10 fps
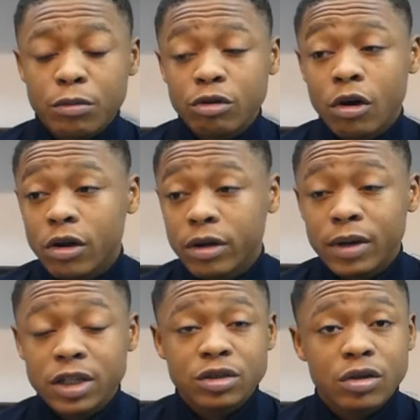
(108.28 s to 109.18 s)
you can't
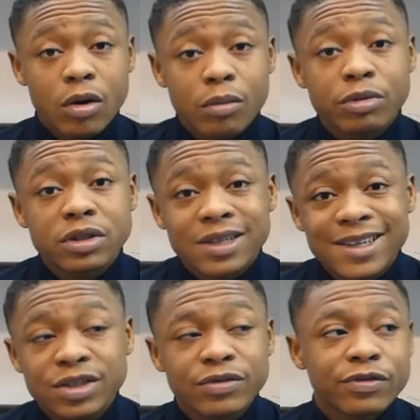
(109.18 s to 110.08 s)
imagine the
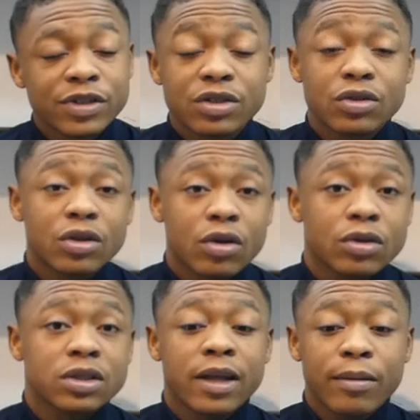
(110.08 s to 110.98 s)
compensation fee is going to
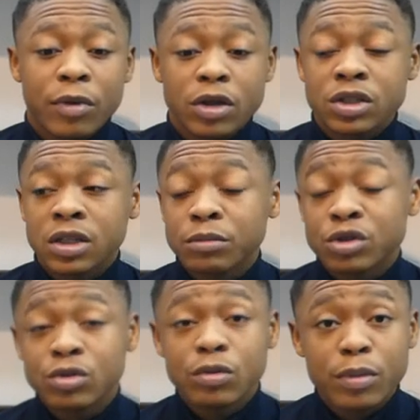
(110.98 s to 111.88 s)
cost that much. And I'm
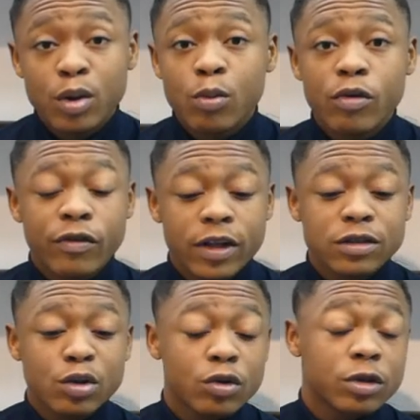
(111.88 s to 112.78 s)
sure Millwall fans
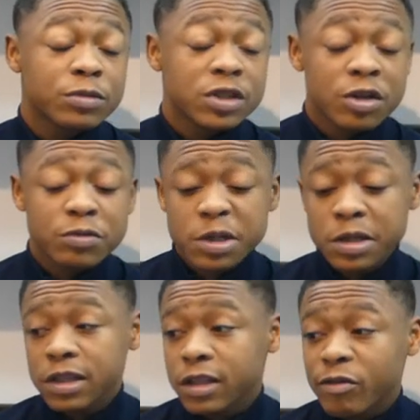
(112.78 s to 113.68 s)
know themselves.
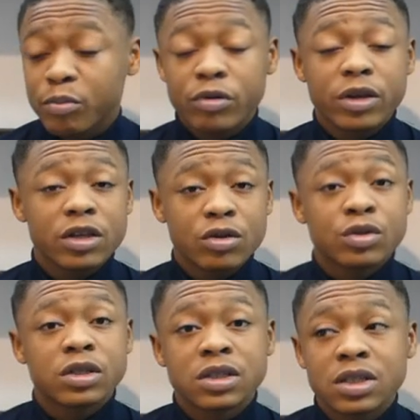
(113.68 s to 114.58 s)
They're pretty
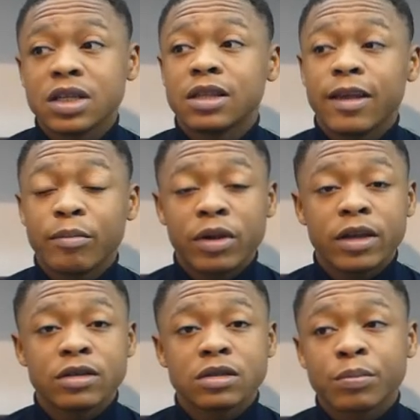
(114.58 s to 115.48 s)
used to seeing their
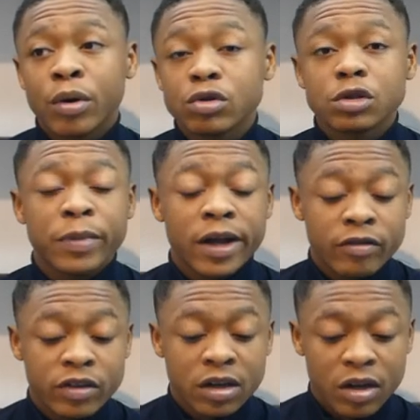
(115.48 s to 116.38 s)
players poached by
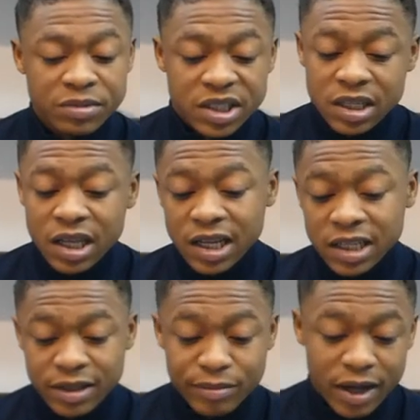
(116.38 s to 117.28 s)
other clubs, and
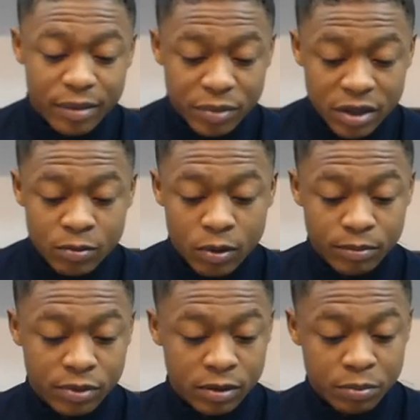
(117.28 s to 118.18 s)
he might be
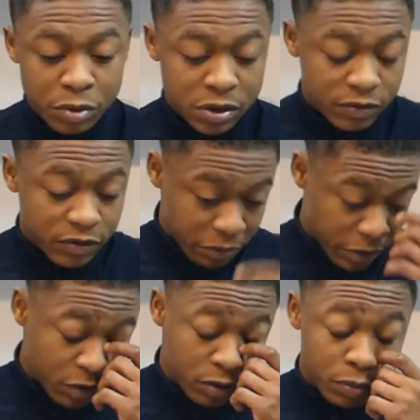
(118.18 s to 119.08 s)
one, people. He's a
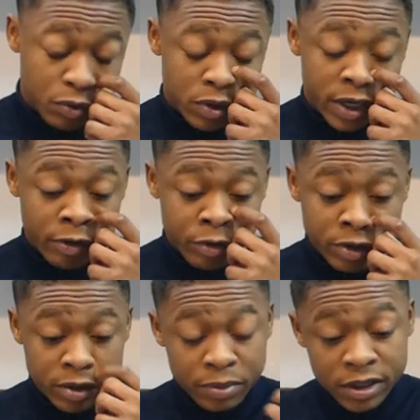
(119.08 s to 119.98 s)
very good ball carrier,
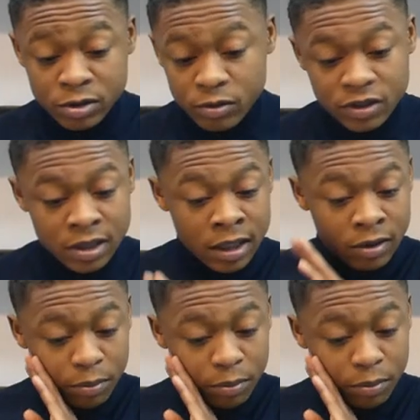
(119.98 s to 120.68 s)
and he plays with his head